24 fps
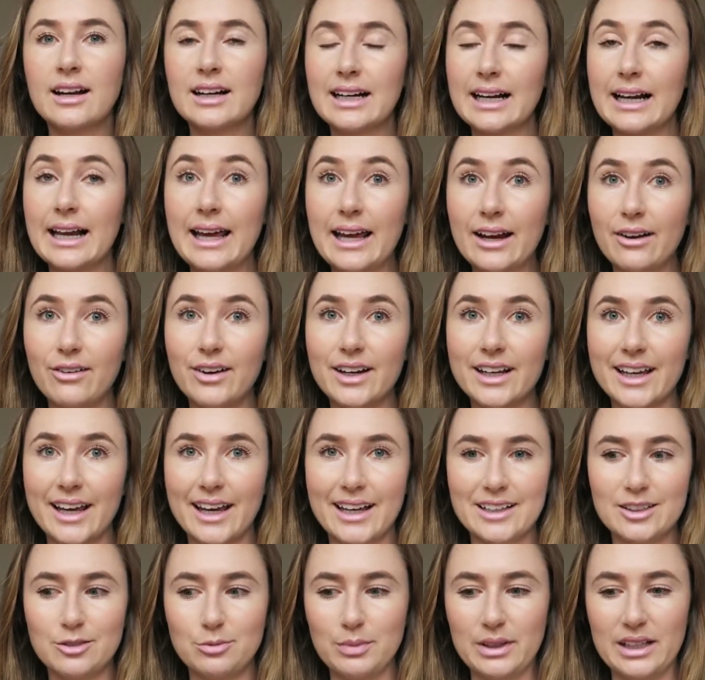glaring
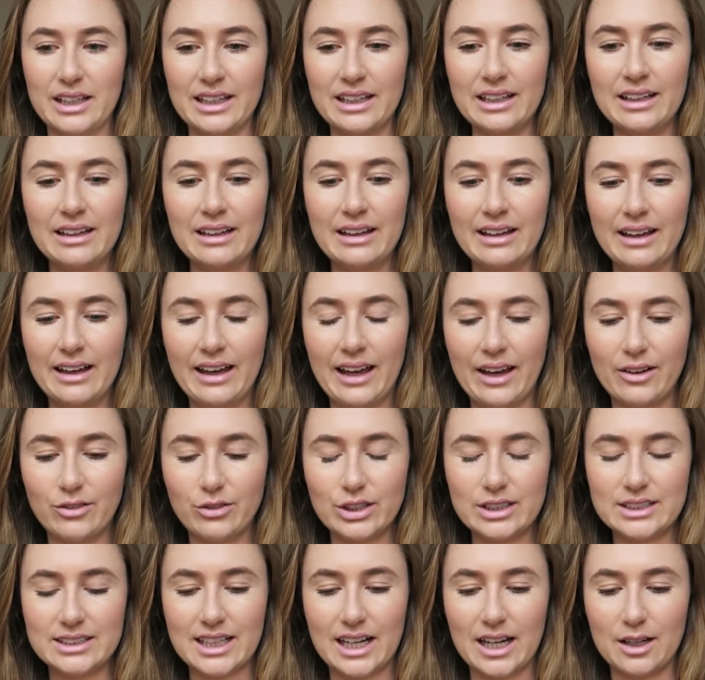at me
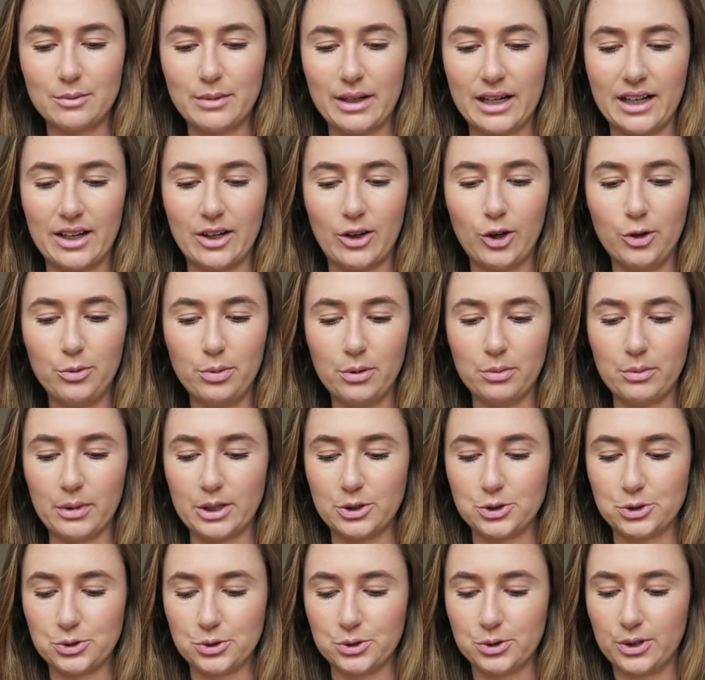every time I open my
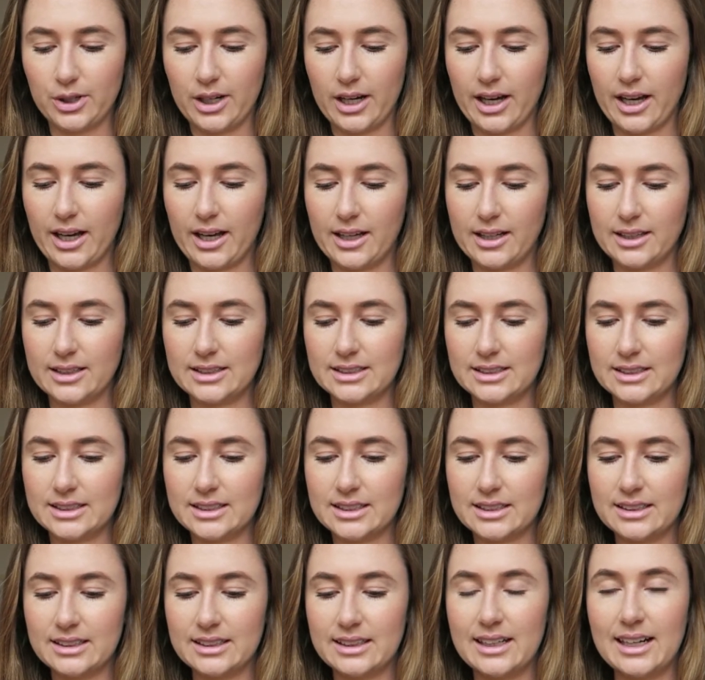drawer, and
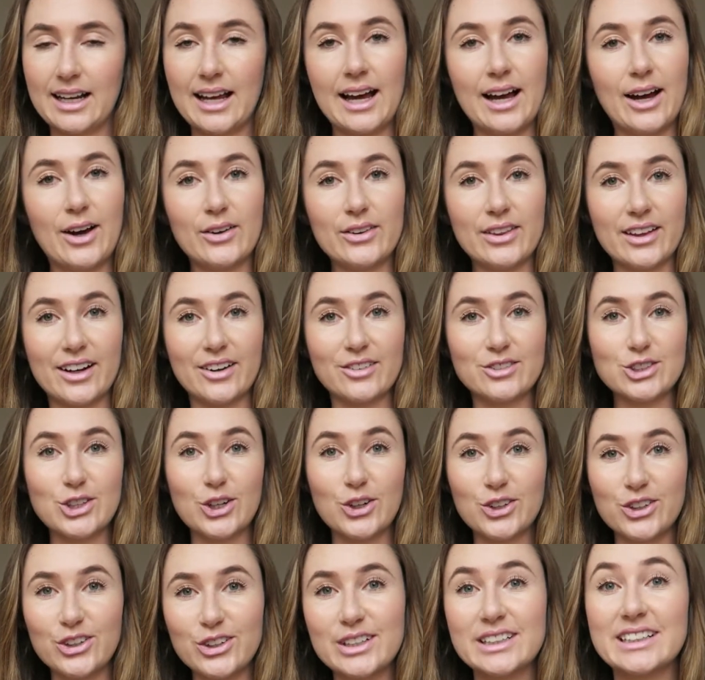now that I've
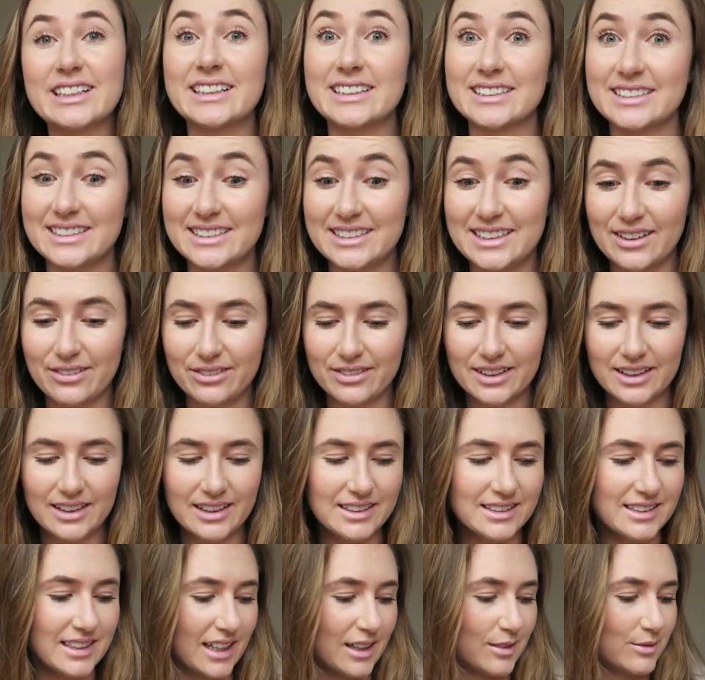shown you, it is
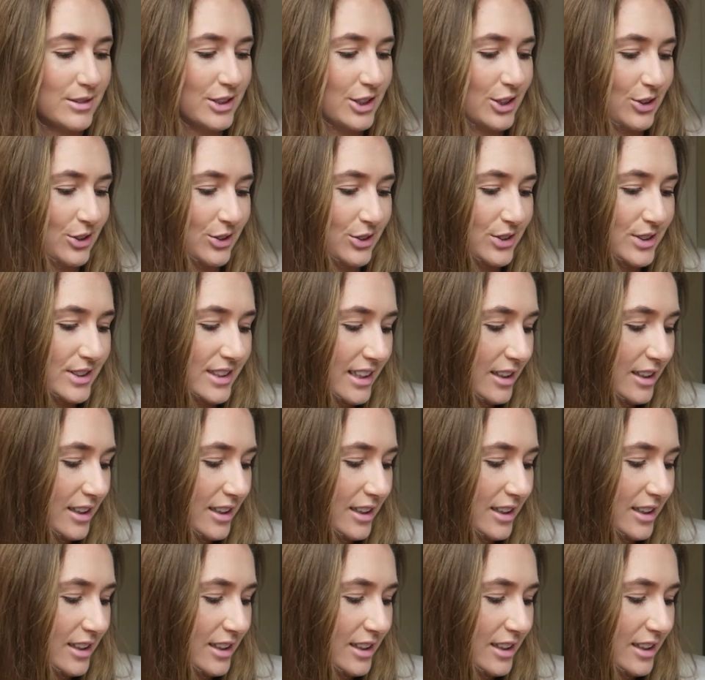definitely time to use